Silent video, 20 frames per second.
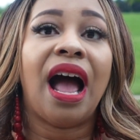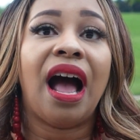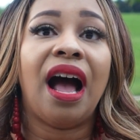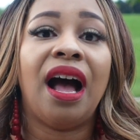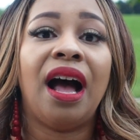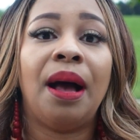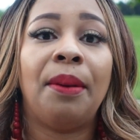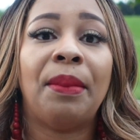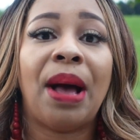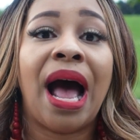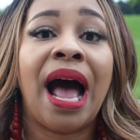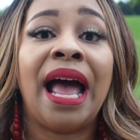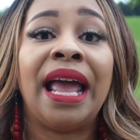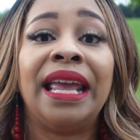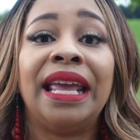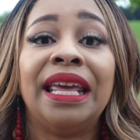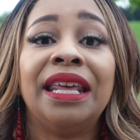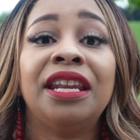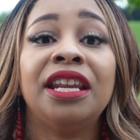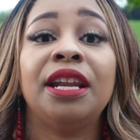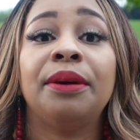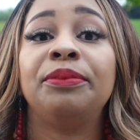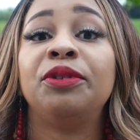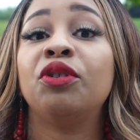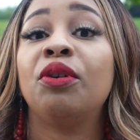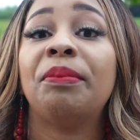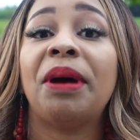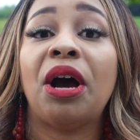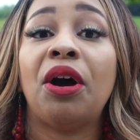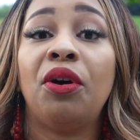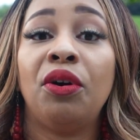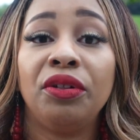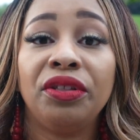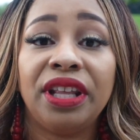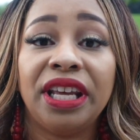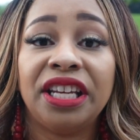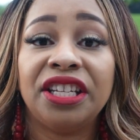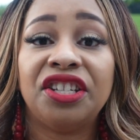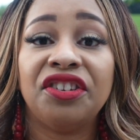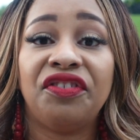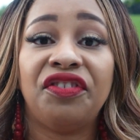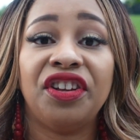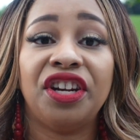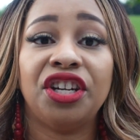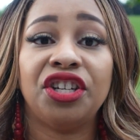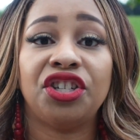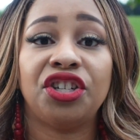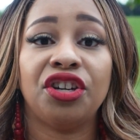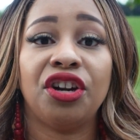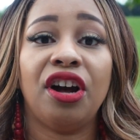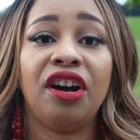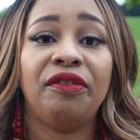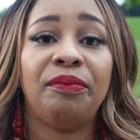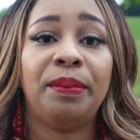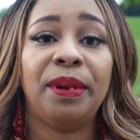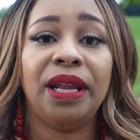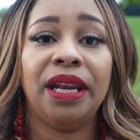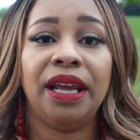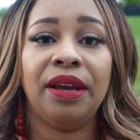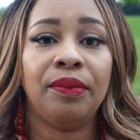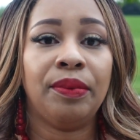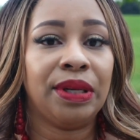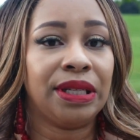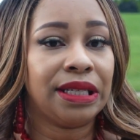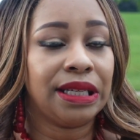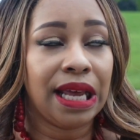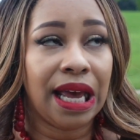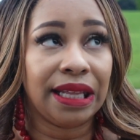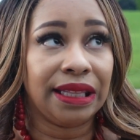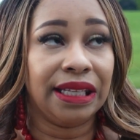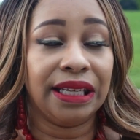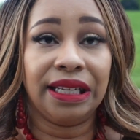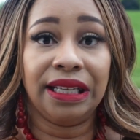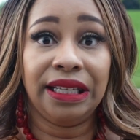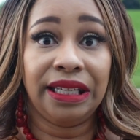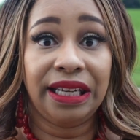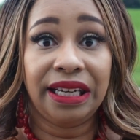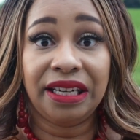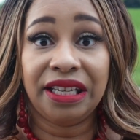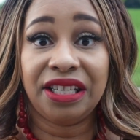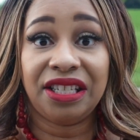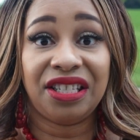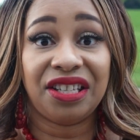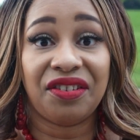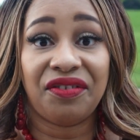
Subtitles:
I ended up doing my own thing to finish it off, but it was not the cleanest